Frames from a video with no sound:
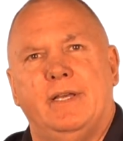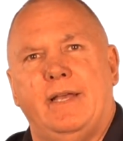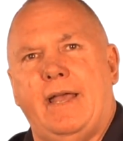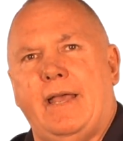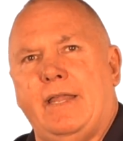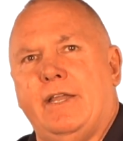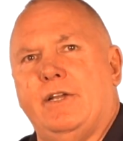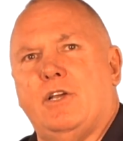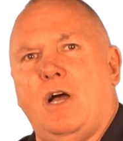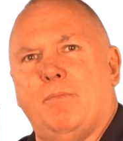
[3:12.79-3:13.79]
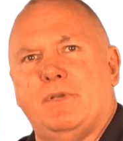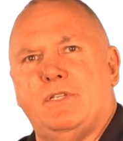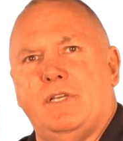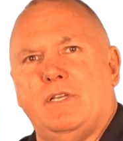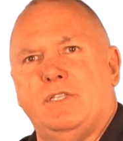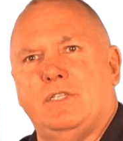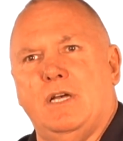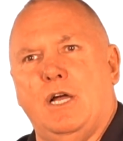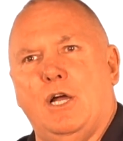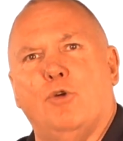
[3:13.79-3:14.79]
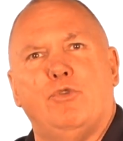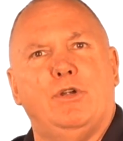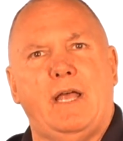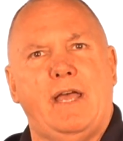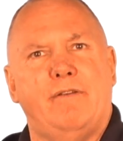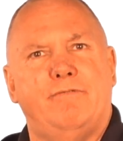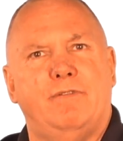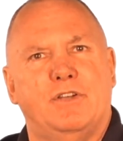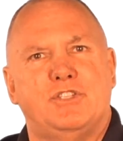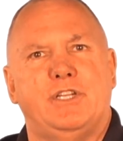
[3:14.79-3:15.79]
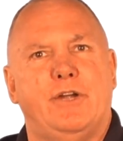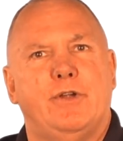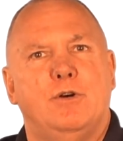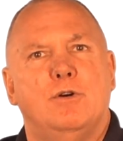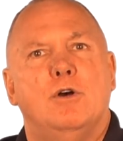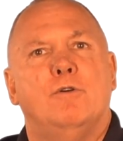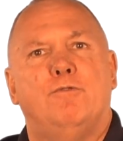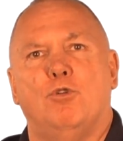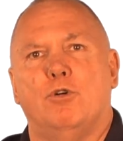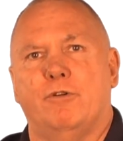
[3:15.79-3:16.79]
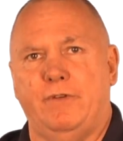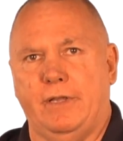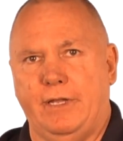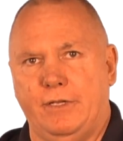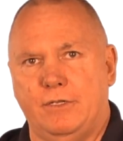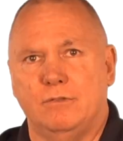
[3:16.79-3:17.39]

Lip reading: and it encompasses a real-life scenario for felony,